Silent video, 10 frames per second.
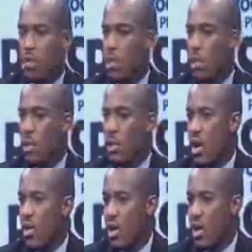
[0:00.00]
talking about a
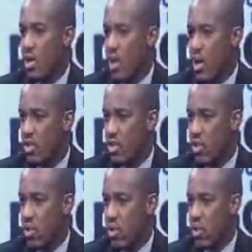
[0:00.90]
downgrade at the last
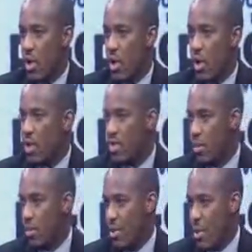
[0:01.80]
review, And that's
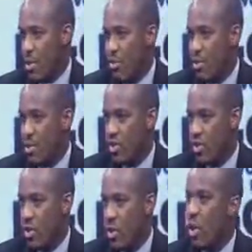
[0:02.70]
something that we averted
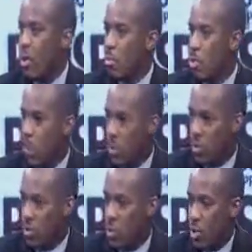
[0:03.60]
because there
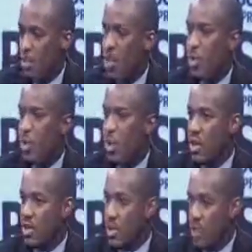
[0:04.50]
was political will,
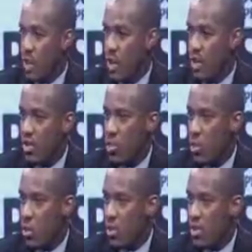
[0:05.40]
there was coherence from
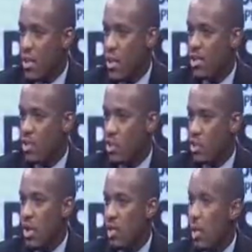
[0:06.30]
all sides to show
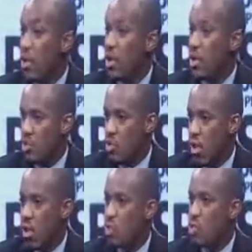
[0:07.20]
that we are working
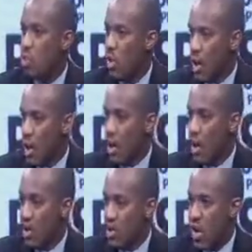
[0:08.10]
together to
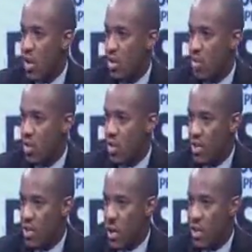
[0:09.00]
try and avert this
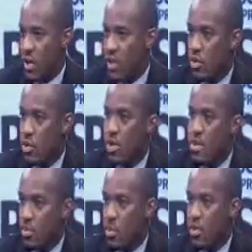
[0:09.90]
downgrade. So that's the
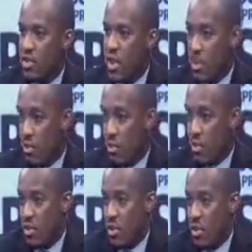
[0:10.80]

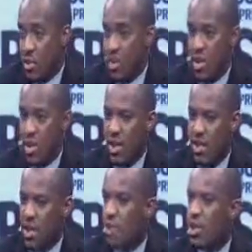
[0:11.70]
first important thing, that
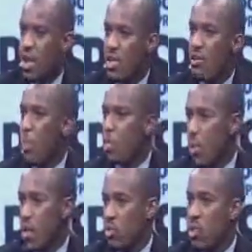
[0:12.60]
it's both
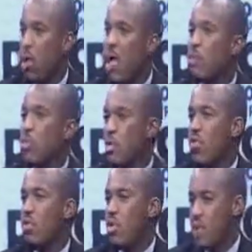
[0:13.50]
ways. We were able to
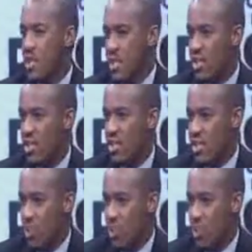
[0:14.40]
influence the decision, if we